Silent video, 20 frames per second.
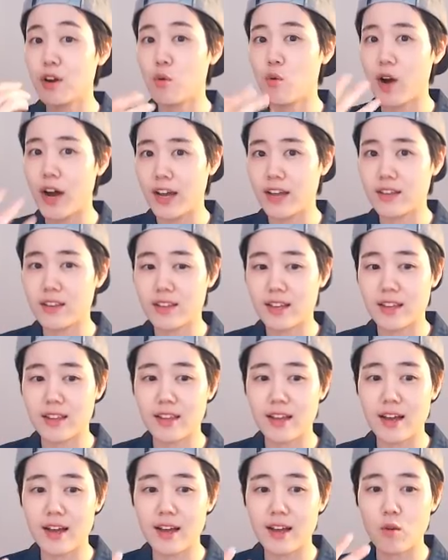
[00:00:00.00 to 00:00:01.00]
white,
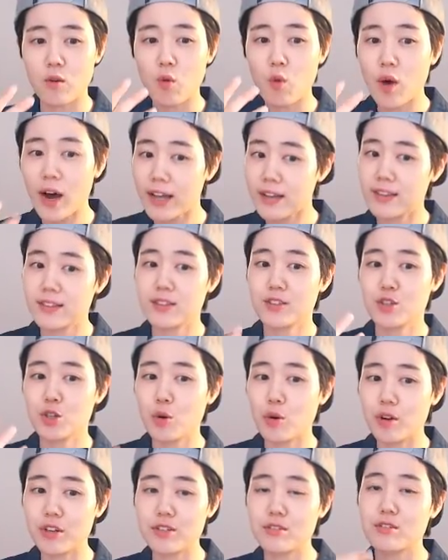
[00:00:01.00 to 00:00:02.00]
then what
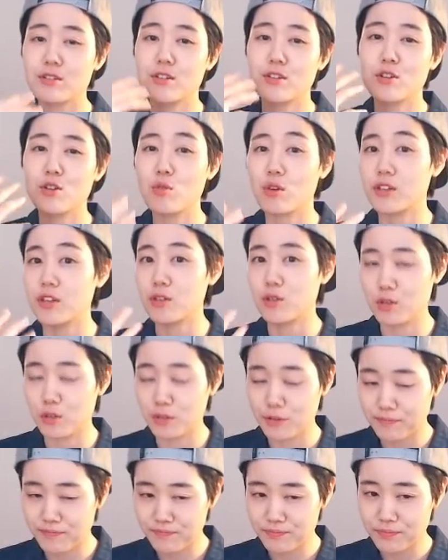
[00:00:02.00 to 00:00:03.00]
choice you want to do.
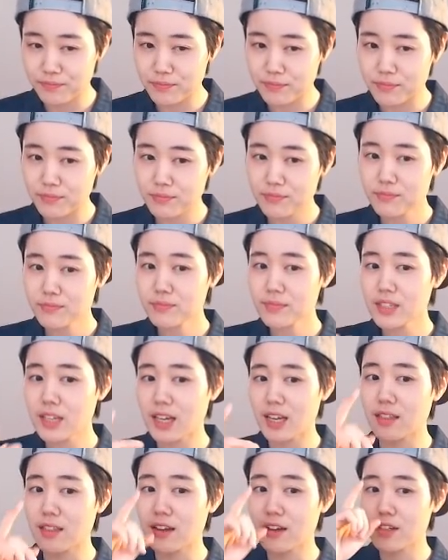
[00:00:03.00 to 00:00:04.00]

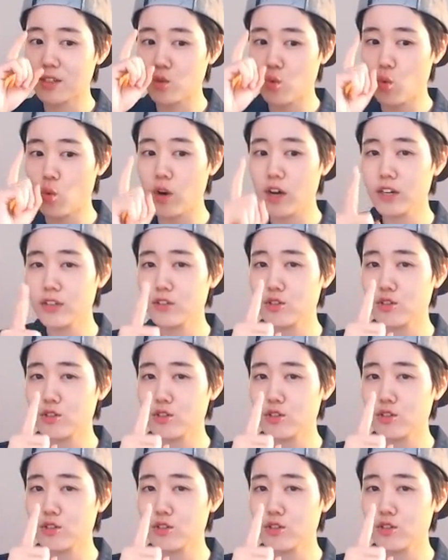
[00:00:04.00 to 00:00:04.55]
And there is one